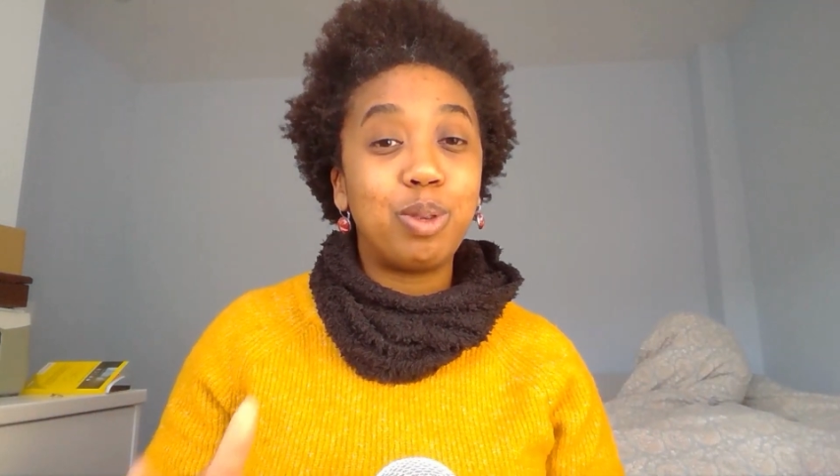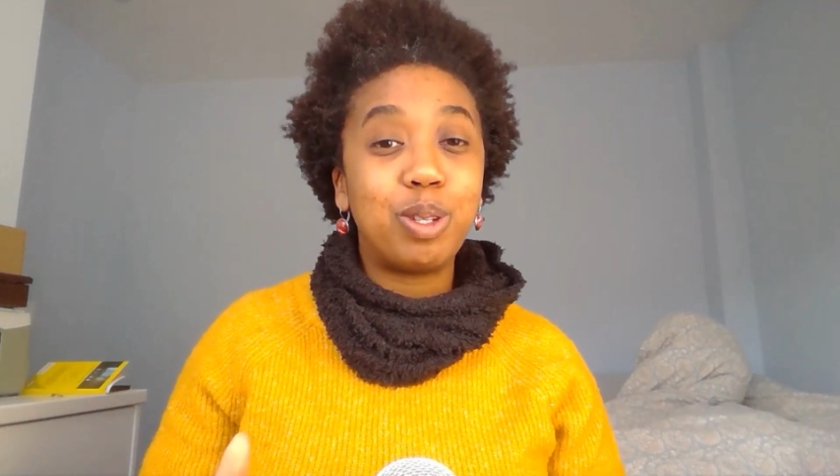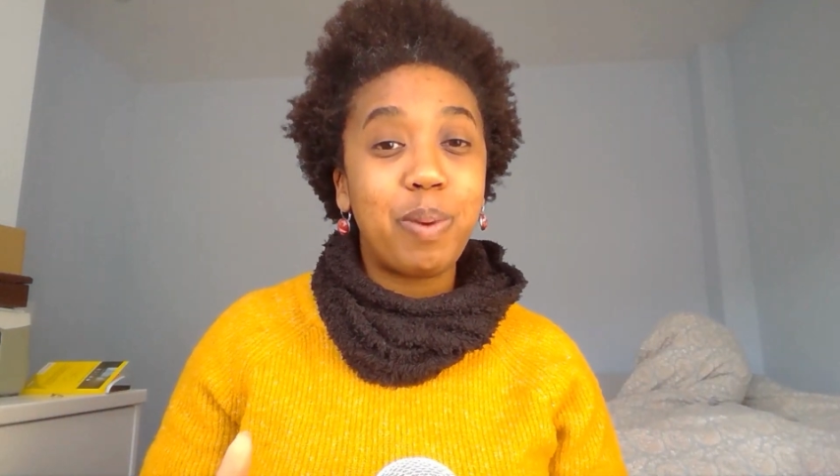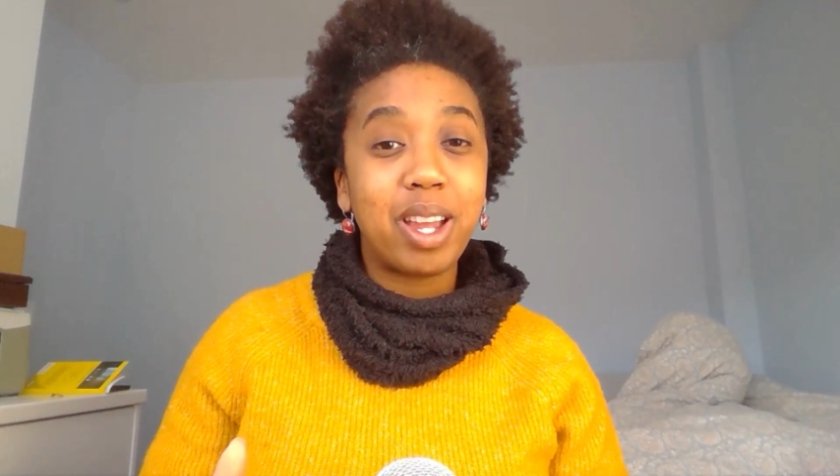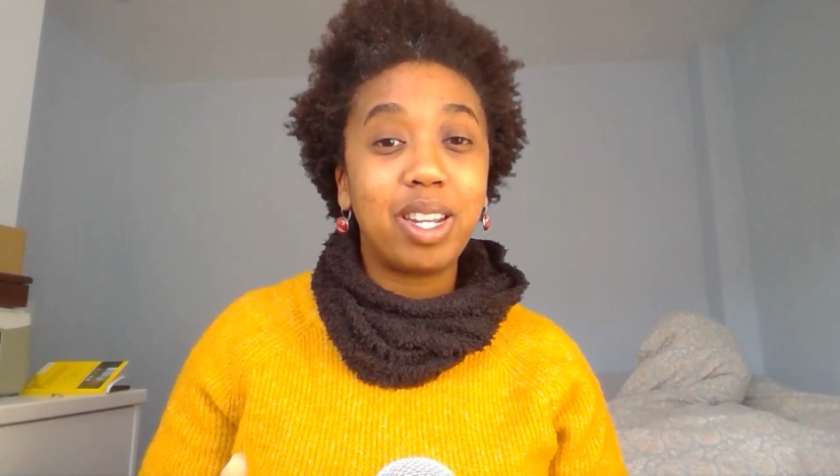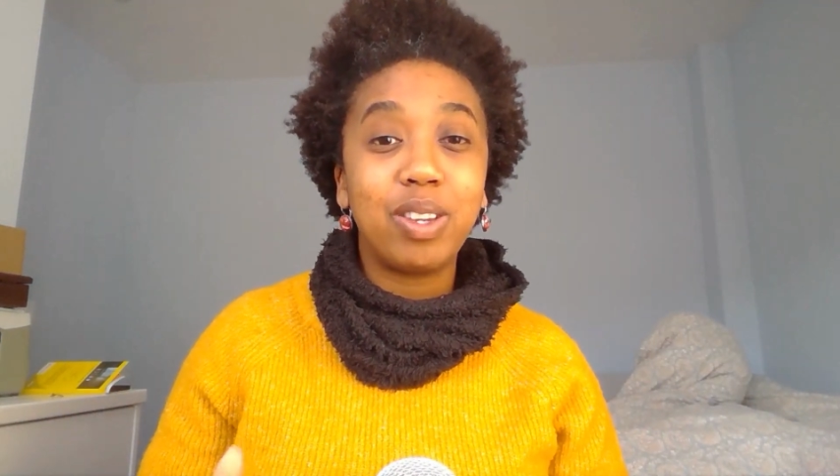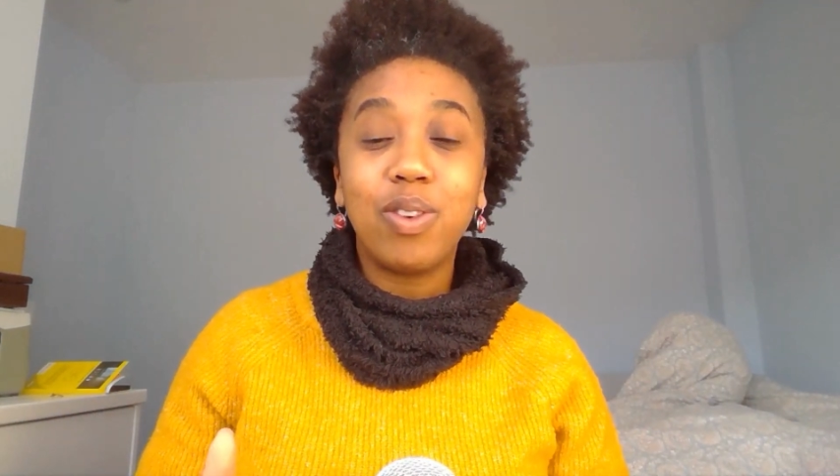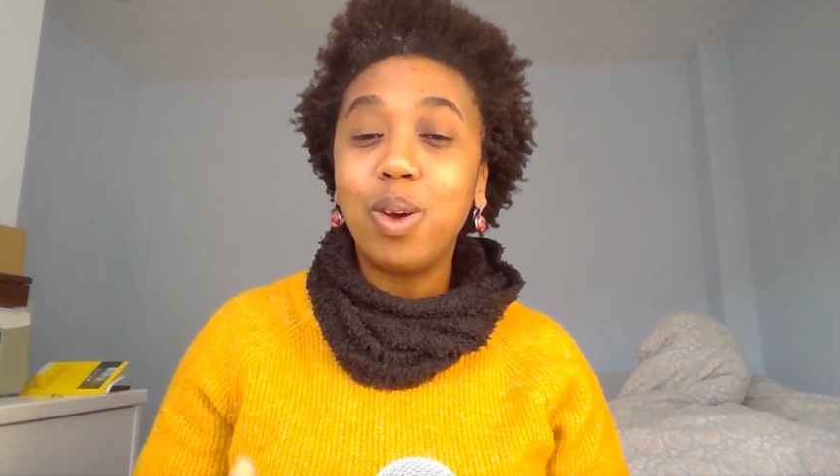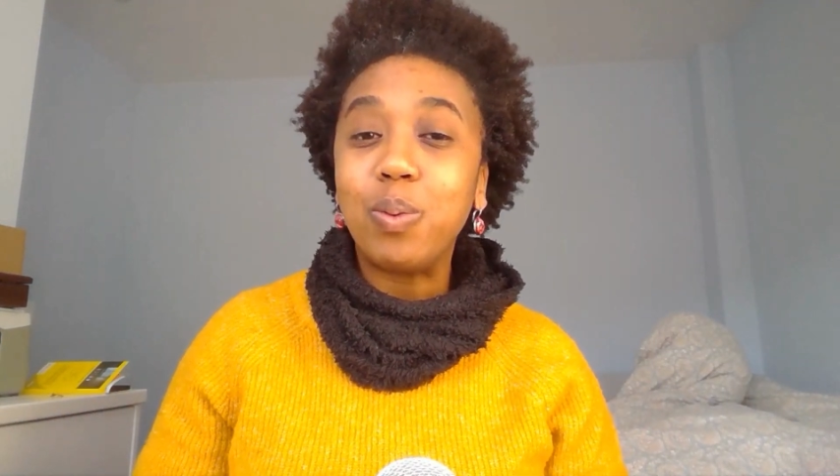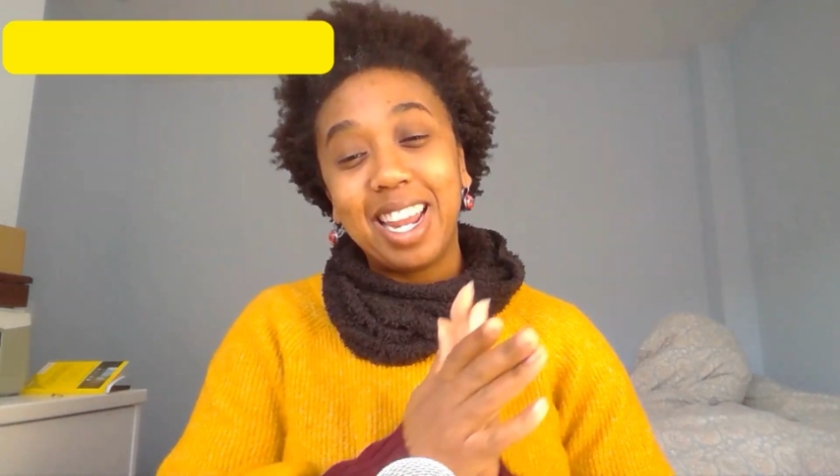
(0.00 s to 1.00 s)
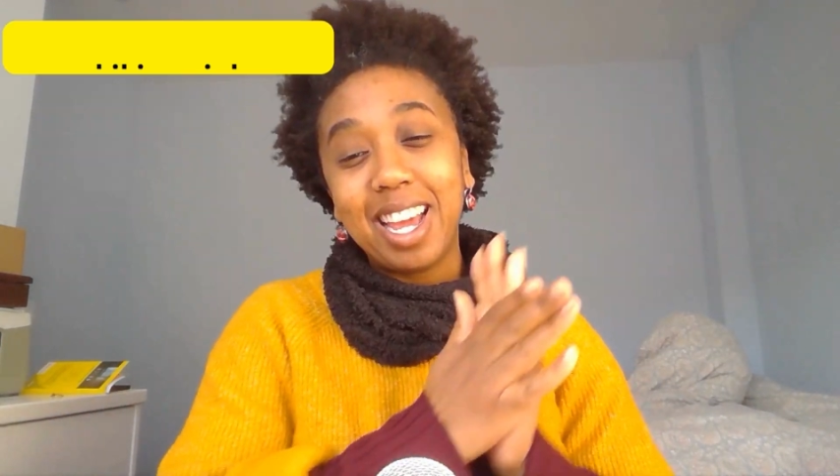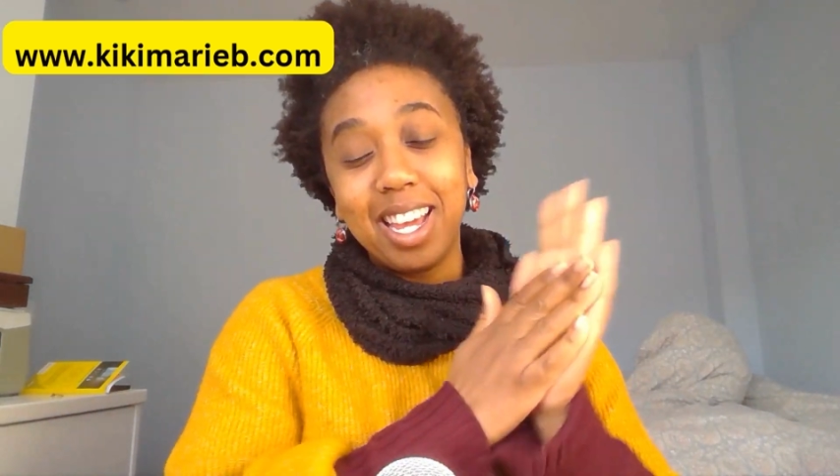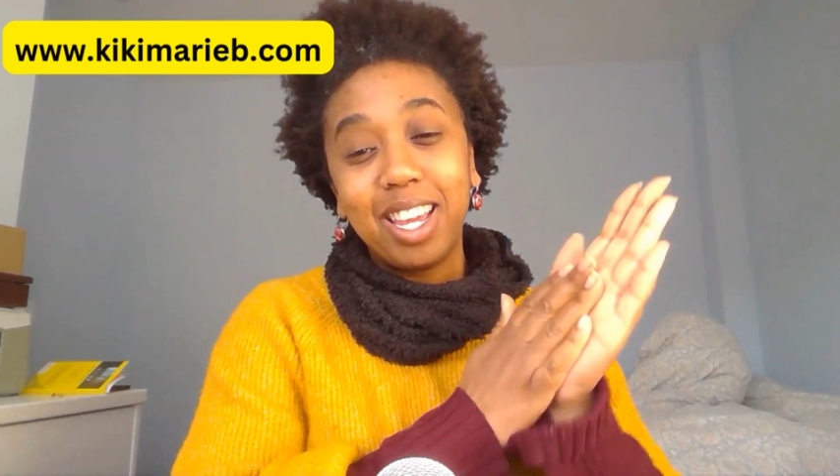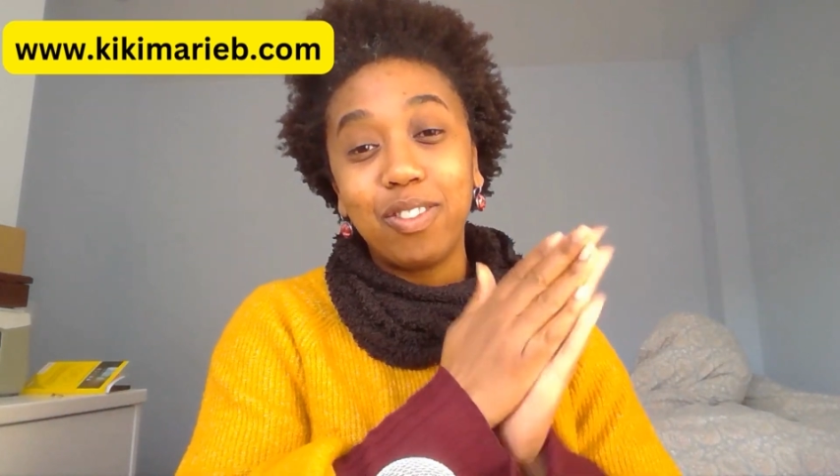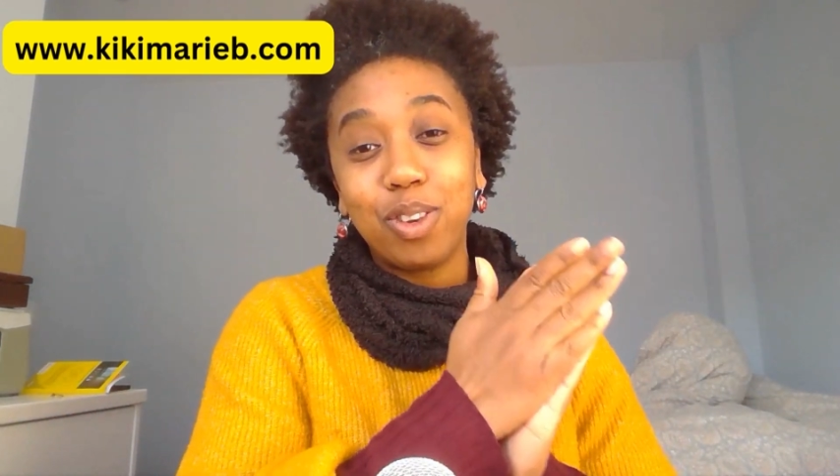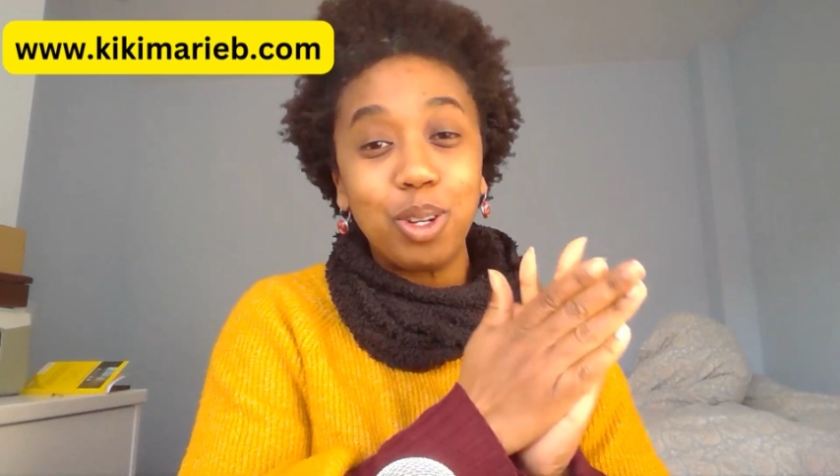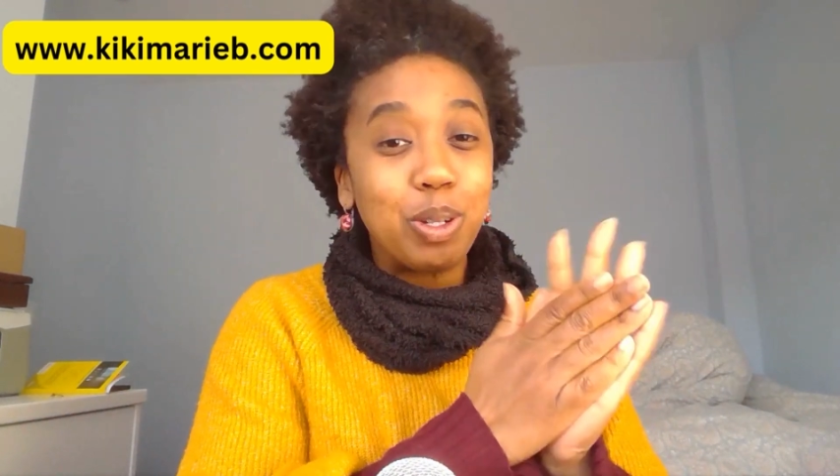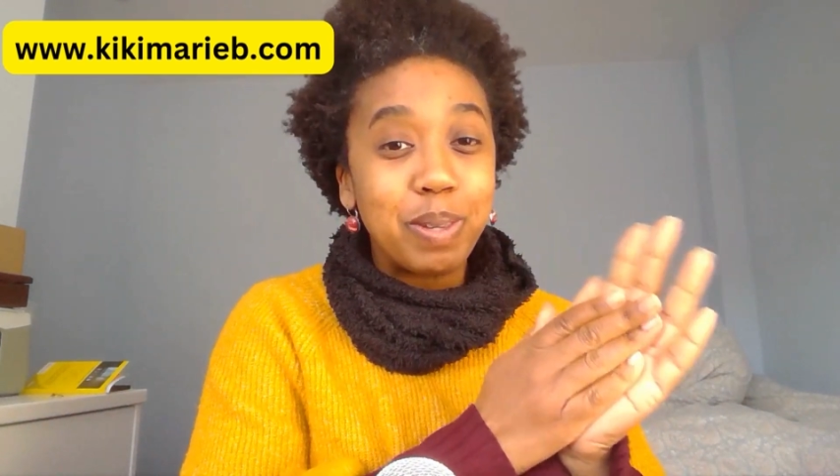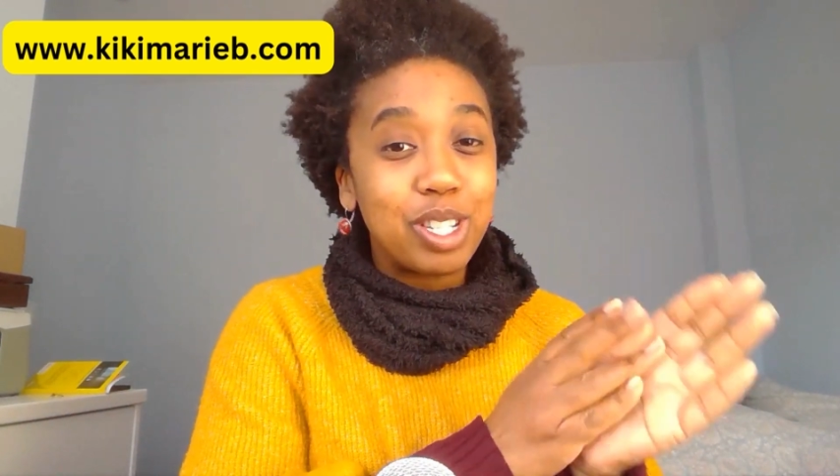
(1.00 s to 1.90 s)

perspective. Hi, if you're new to my